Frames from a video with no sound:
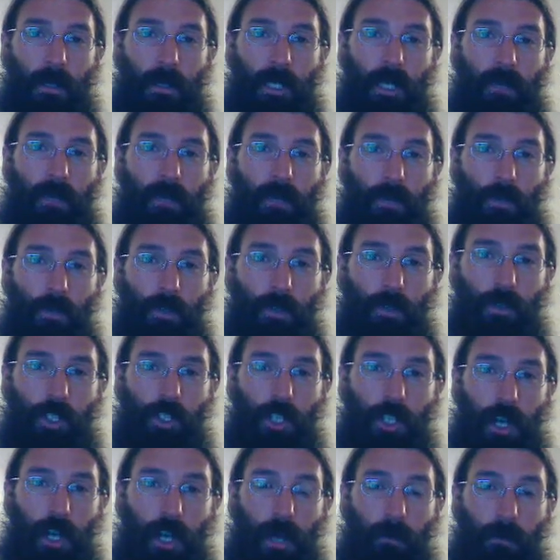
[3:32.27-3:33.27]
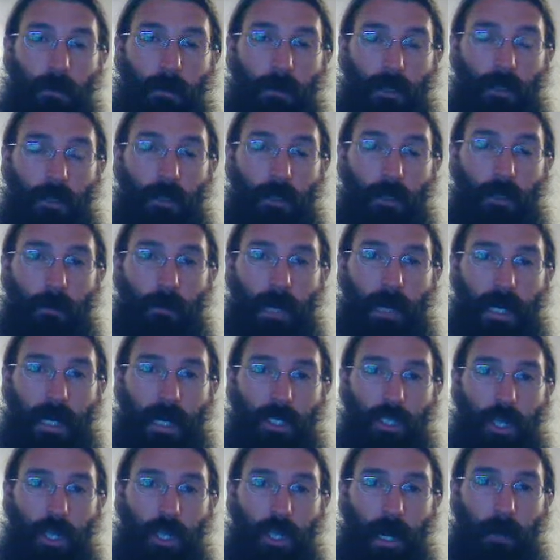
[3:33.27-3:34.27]
give you a job. You don't make a
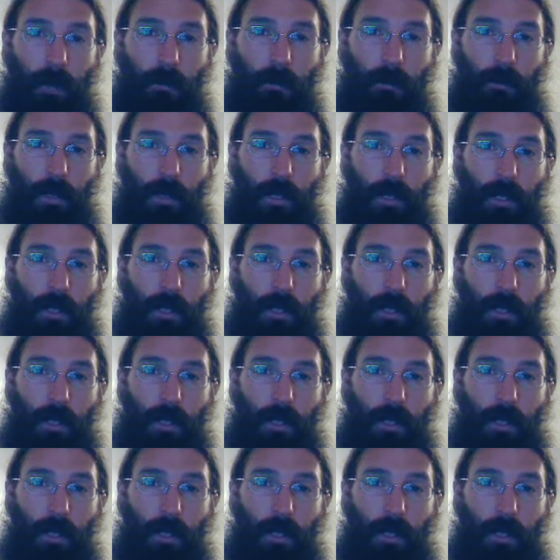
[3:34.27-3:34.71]
job.